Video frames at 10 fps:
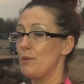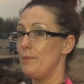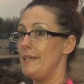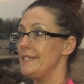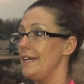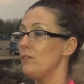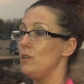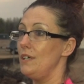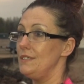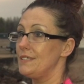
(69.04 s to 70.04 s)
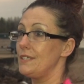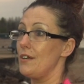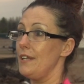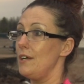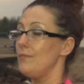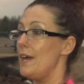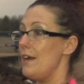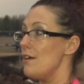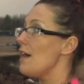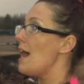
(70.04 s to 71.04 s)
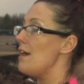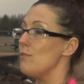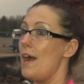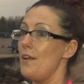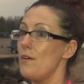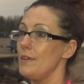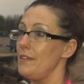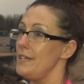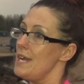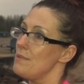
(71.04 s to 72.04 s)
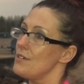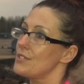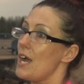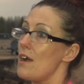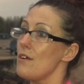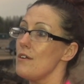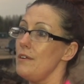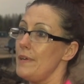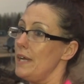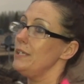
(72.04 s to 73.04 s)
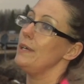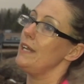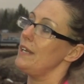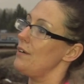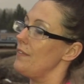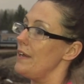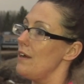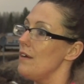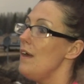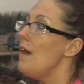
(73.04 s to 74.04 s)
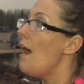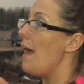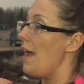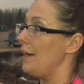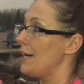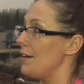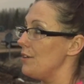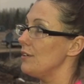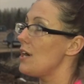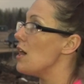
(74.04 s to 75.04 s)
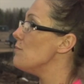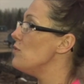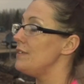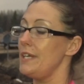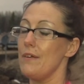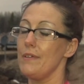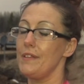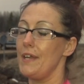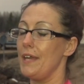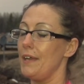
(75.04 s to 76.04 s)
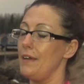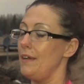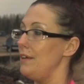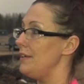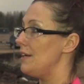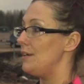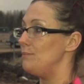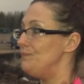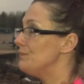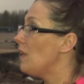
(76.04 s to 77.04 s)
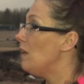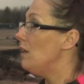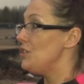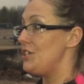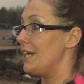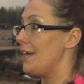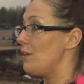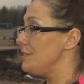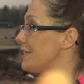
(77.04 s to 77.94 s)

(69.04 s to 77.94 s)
propane tank was starting on fire. I ran over to the neighbors, got her evacuated out of there, and got her car moved and everything. And um, she got out and